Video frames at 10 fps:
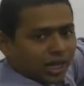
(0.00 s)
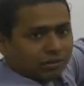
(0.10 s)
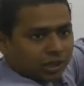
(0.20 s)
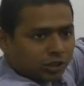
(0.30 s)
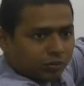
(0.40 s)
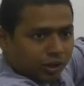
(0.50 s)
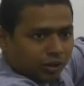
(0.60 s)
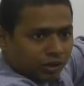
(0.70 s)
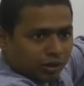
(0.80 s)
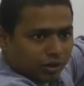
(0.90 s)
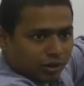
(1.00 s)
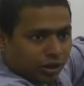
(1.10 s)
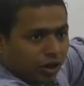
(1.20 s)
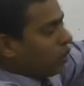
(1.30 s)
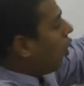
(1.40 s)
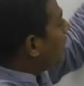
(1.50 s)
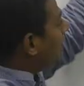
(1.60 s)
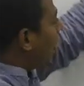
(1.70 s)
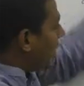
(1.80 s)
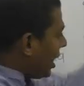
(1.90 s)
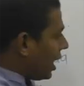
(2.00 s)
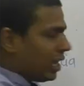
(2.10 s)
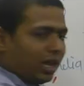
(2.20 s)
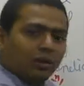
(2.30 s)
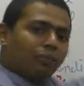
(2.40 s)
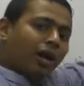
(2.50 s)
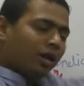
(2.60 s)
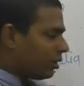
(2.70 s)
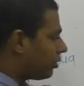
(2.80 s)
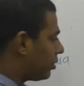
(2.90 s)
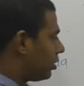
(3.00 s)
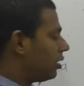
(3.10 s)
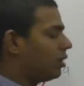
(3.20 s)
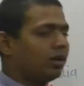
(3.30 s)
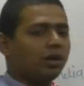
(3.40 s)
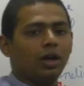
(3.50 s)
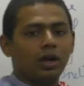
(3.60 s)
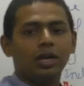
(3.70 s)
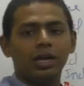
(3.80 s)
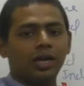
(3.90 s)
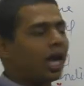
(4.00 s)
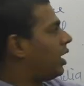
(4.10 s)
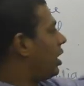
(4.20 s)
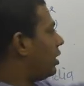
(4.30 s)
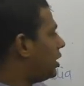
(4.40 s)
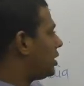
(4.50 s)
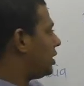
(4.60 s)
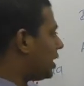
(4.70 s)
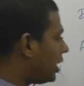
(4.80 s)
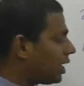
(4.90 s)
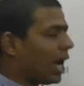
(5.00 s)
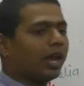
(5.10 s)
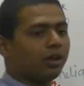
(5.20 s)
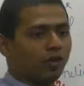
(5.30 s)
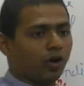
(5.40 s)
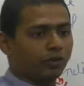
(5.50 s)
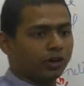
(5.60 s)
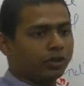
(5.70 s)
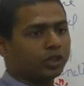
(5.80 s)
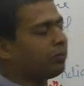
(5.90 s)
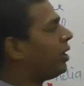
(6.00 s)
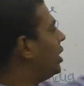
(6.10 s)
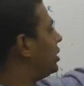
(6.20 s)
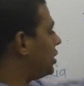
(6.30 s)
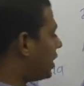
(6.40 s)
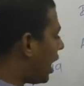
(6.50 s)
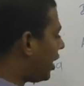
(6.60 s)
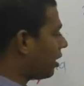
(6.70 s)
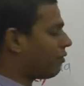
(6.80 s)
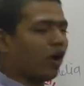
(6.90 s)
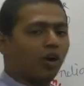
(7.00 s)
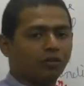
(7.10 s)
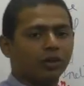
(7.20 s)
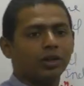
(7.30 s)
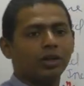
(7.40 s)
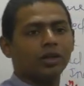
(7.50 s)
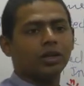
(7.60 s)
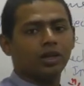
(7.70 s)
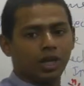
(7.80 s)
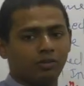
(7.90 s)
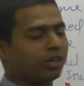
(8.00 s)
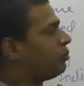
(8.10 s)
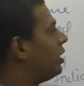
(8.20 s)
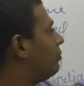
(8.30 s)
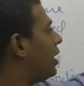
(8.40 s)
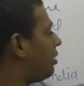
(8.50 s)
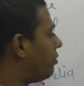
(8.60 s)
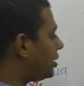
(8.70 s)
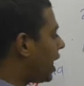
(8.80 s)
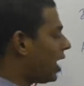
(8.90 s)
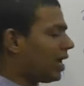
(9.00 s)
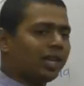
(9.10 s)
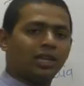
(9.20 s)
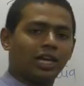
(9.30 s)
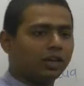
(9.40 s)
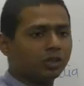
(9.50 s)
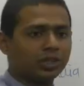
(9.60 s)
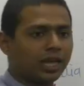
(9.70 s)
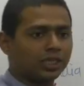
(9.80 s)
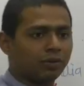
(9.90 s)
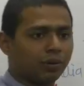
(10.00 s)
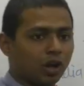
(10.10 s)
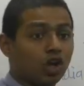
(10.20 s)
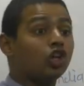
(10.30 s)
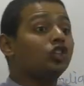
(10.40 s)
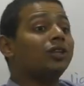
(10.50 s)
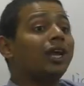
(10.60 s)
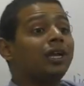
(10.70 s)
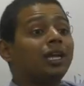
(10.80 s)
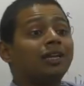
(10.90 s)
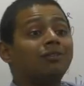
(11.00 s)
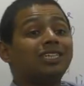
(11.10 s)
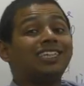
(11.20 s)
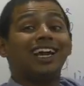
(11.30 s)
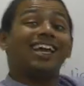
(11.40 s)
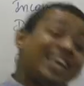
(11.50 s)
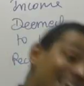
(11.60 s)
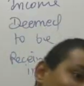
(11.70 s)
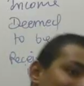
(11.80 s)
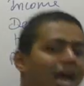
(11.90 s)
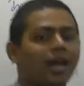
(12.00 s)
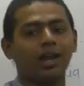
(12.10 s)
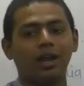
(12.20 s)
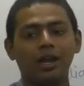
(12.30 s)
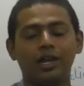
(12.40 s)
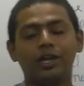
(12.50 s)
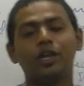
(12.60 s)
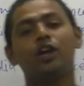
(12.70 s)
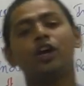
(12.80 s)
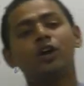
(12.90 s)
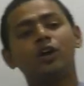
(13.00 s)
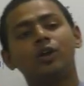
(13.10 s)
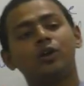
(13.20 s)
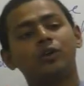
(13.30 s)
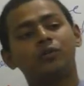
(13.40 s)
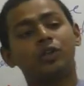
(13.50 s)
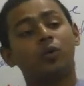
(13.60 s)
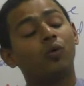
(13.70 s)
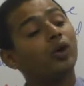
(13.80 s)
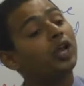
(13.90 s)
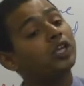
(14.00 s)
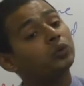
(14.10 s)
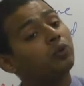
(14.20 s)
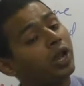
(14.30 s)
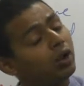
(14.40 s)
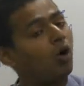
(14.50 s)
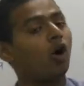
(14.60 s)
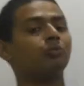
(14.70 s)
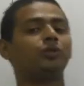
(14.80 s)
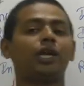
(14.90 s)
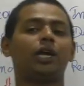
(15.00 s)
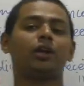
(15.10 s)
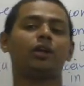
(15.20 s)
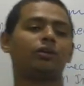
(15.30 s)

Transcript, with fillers: investment. Not directly, but indirectly. This is indirect way of investment. This is direct way of investment. If they invest directly, then it was taxable. So they invested indirectly with only one object